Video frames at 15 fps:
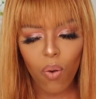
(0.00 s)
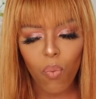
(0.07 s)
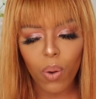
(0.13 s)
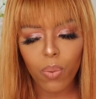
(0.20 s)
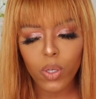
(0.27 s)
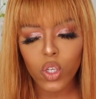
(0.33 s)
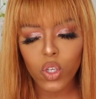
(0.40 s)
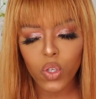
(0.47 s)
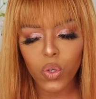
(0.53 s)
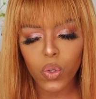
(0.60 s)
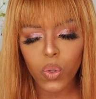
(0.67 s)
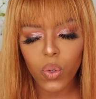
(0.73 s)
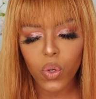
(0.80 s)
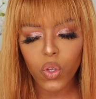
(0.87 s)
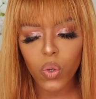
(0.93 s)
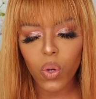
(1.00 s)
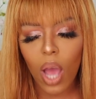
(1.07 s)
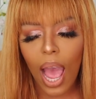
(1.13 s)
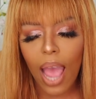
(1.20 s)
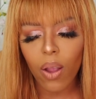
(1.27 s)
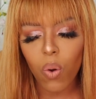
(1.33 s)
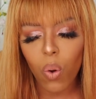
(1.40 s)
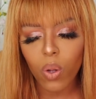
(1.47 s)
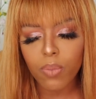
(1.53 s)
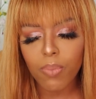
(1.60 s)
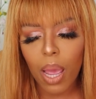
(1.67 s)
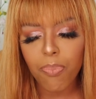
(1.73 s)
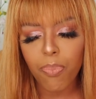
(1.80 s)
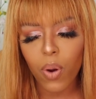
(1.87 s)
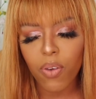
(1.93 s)
what would you do? I called
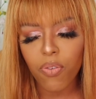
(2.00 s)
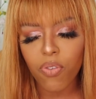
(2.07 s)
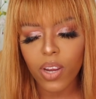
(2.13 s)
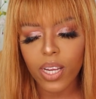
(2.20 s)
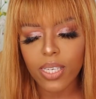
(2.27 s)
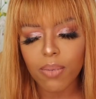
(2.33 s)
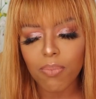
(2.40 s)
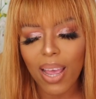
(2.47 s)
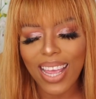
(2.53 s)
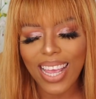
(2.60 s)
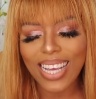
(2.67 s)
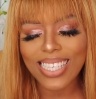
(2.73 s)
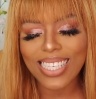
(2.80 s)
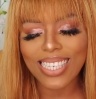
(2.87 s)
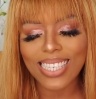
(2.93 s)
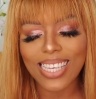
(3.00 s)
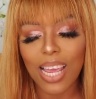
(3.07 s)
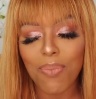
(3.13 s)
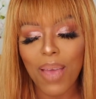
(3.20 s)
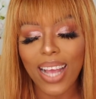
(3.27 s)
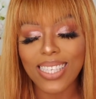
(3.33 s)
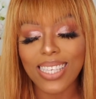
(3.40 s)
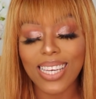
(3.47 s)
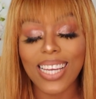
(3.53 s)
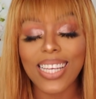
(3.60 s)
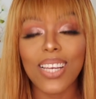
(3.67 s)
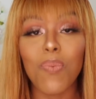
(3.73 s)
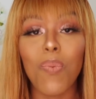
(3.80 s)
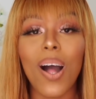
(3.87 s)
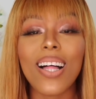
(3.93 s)
my boyfriend my ex's name
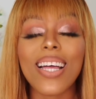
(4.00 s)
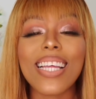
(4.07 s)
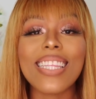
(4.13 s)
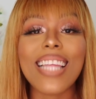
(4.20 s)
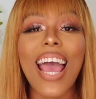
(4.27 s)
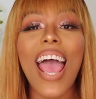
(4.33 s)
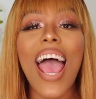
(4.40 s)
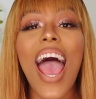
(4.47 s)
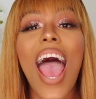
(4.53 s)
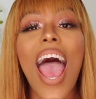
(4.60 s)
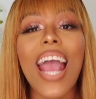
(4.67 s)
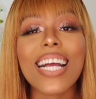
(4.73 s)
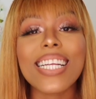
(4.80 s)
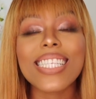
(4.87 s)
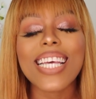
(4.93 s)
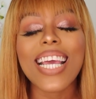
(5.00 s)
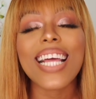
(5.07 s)
accidentally while in the act.